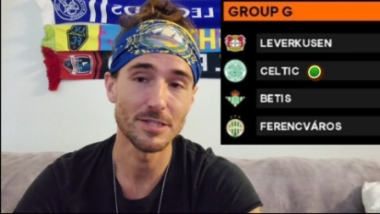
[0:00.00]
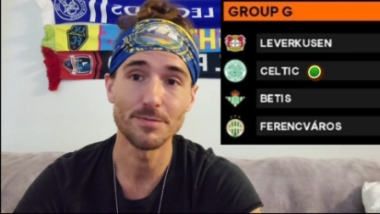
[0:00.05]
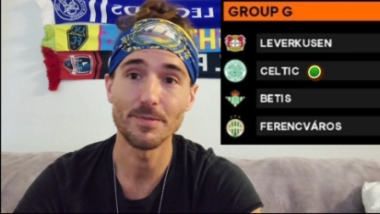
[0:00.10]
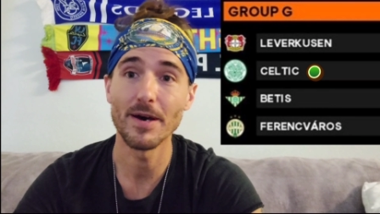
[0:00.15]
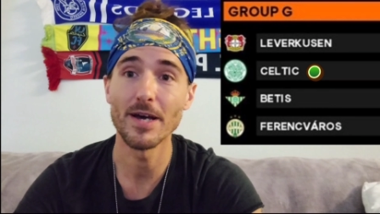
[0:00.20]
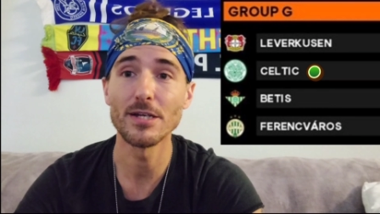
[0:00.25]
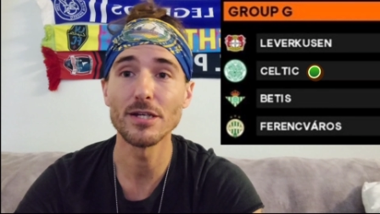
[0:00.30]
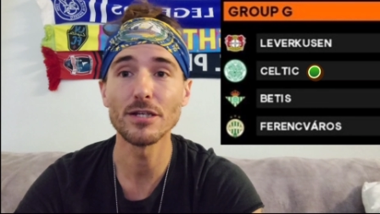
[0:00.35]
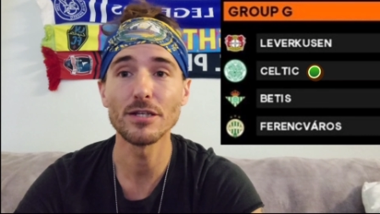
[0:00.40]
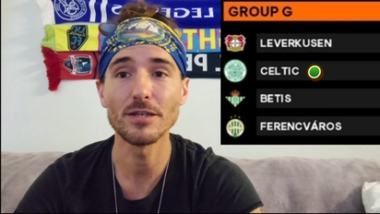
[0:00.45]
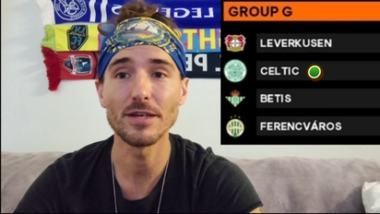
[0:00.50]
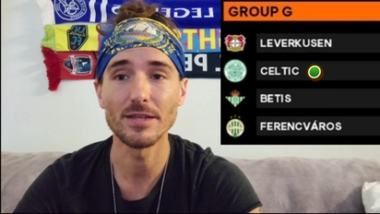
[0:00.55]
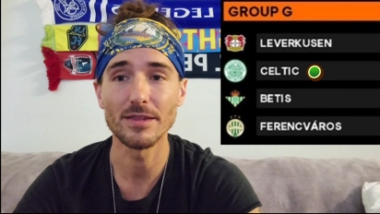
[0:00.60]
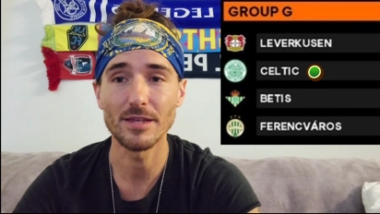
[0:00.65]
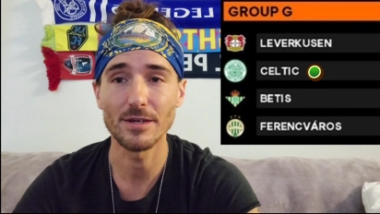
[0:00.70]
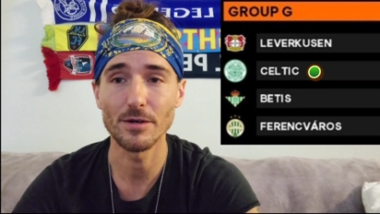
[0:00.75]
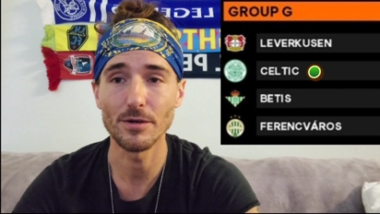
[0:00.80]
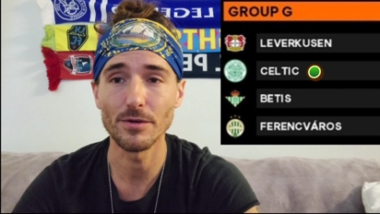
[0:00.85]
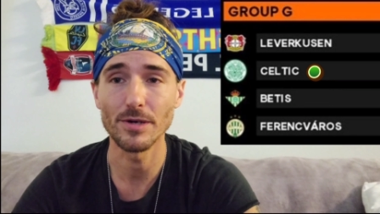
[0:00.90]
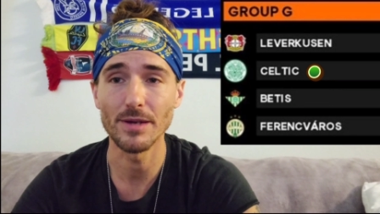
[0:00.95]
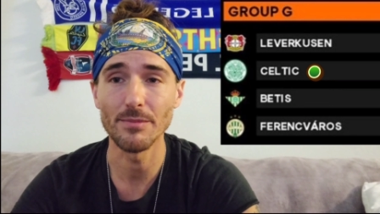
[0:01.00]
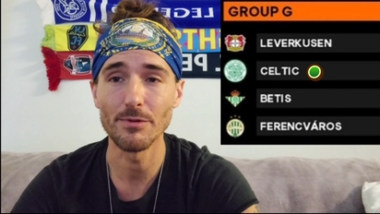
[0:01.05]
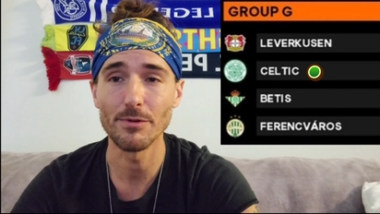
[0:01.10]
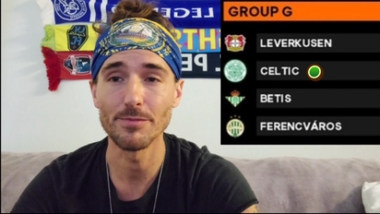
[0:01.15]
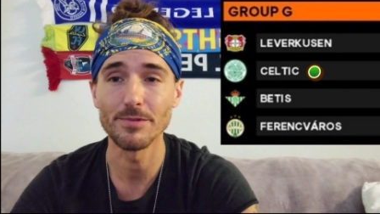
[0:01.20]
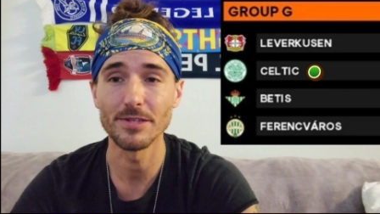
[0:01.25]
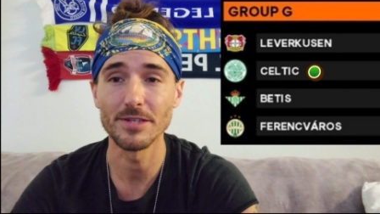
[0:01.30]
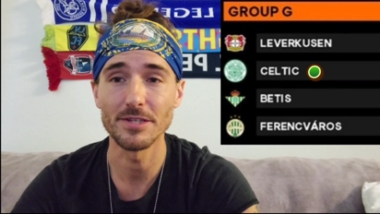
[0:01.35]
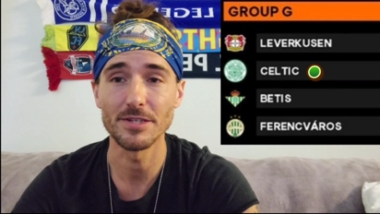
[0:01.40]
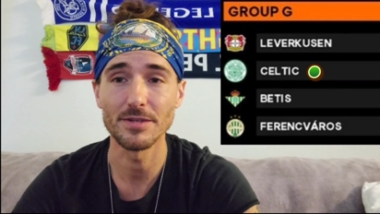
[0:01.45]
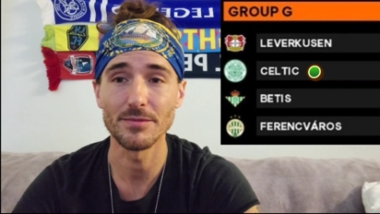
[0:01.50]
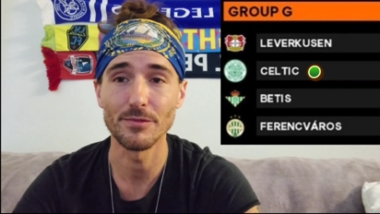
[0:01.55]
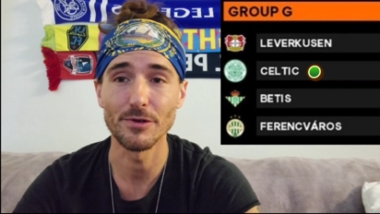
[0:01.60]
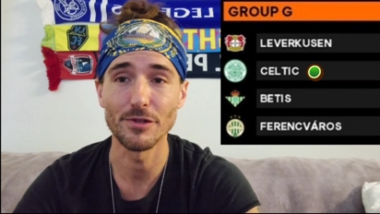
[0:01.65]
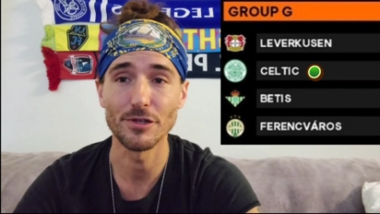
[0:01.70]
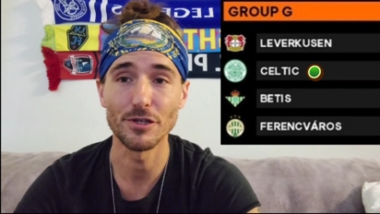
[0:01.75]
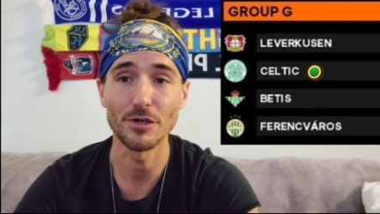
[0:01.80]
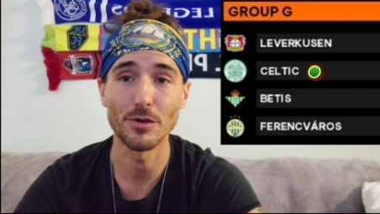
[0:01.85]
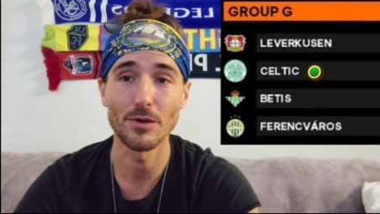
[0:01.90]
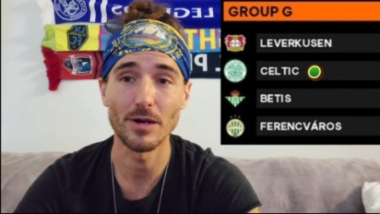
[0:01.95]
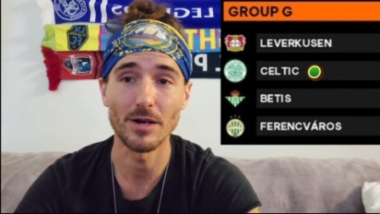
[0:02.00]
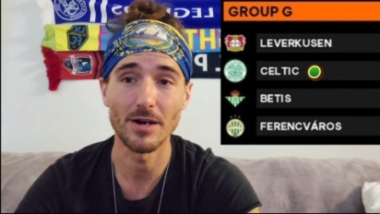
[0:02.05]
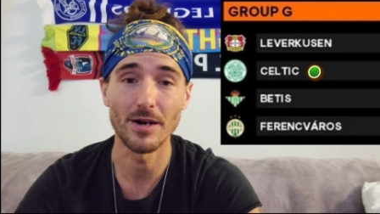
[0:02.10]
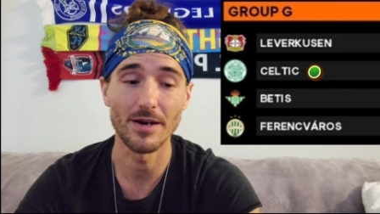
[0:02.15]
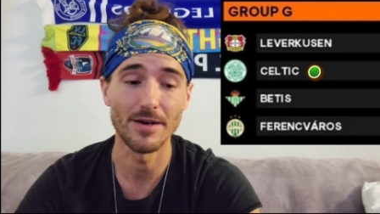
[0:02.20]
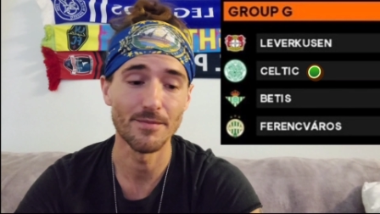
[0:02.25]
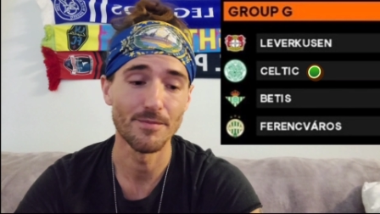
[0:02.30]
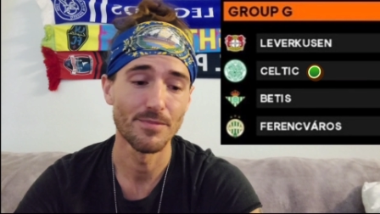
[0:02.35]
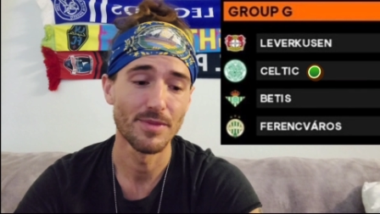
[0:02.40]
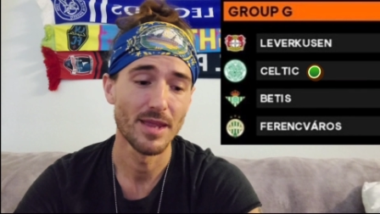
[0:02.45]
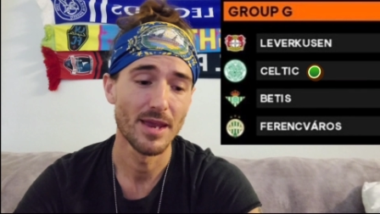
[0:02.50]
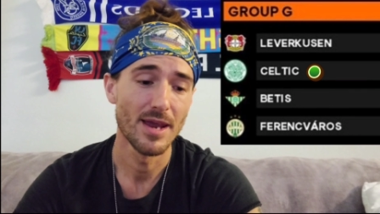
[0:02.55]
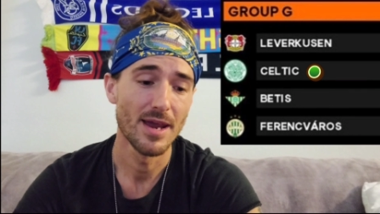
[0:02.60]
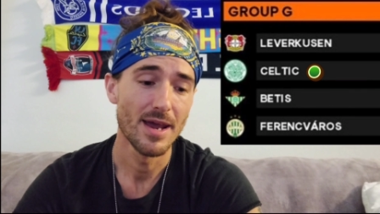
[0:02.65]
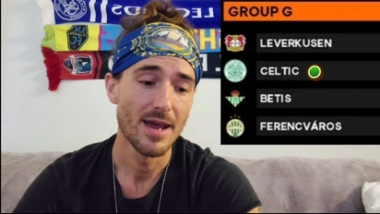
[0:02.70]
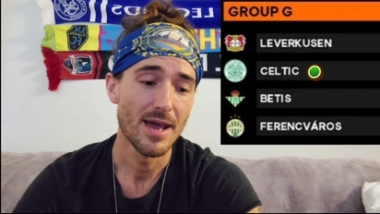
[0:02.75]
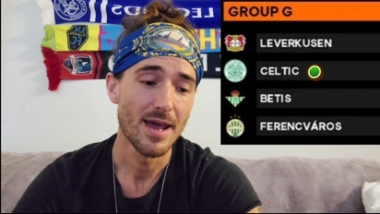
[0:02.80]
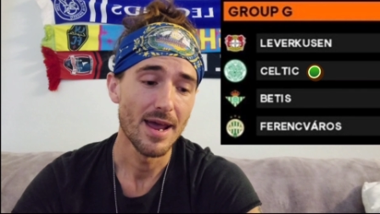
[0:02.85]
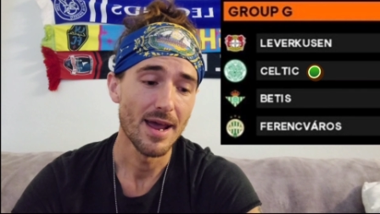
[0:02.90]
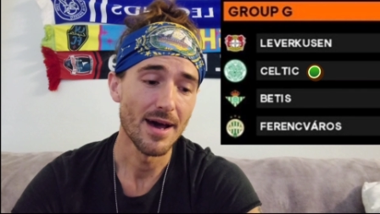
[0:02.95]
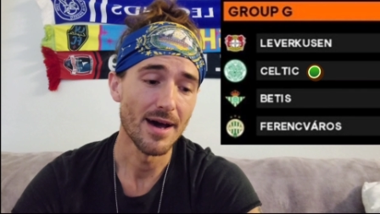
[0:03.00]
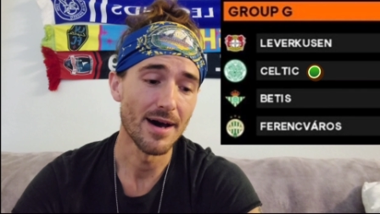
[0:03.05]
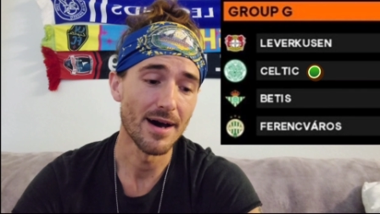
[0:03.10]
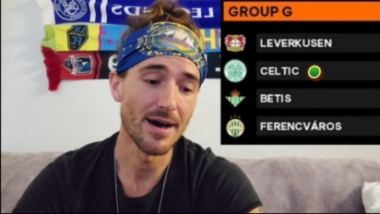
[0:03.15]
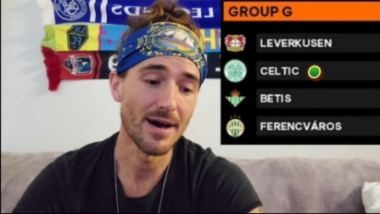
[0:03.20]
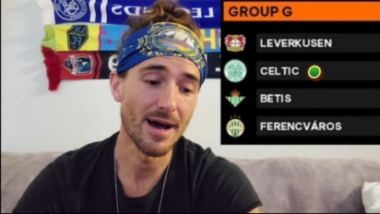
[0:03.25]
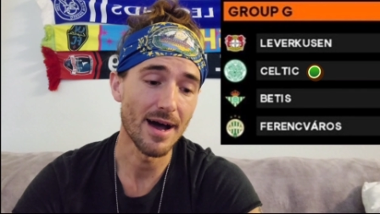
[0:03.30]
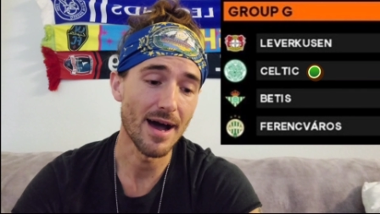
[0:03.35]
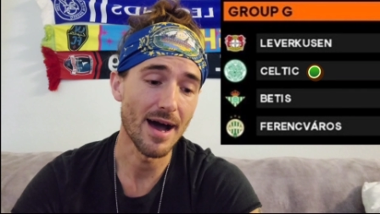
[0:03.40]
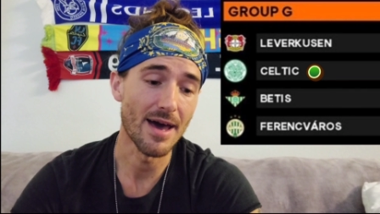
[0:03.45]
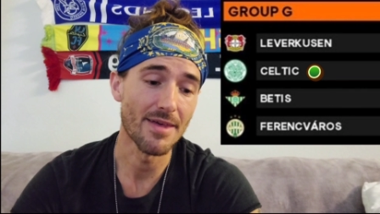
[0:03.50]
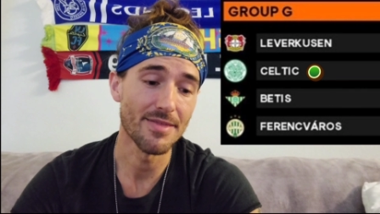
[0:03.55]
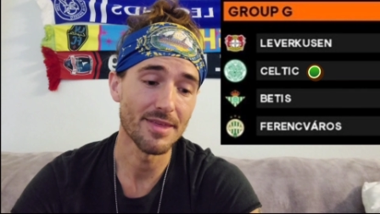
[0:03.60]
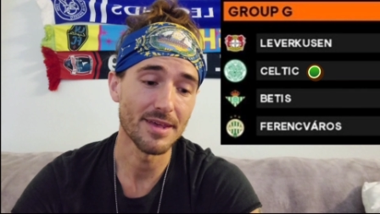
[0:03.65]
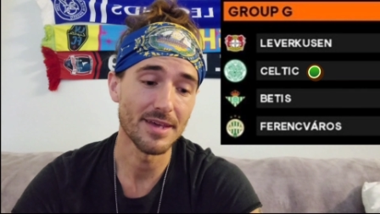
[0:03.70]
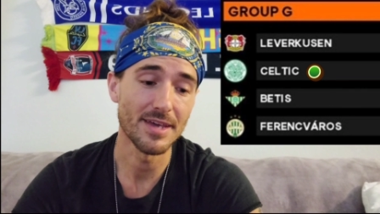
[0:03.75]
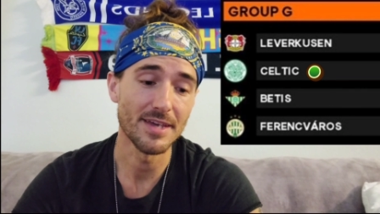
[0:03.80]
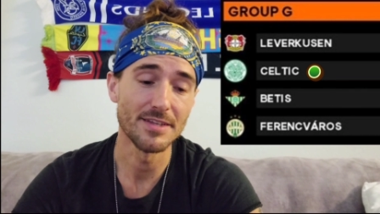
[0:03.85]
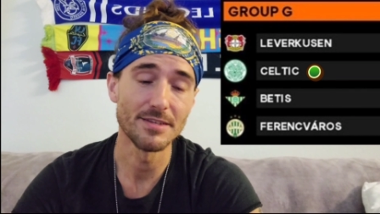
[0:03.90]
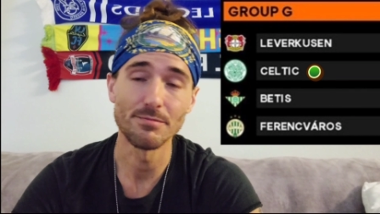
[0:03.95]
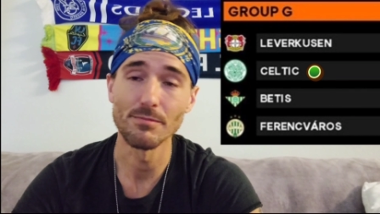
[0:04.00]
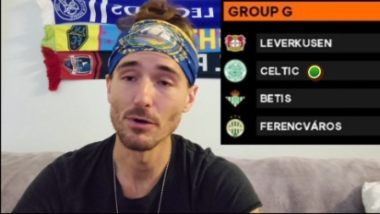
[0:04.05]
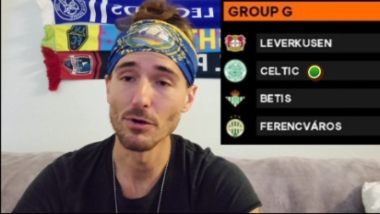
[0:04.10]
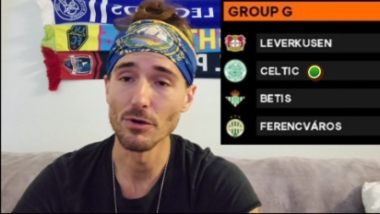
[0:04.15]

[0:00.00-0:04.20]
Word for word: especially at the goalkeeper position with Joe Hart. Uh, I think he's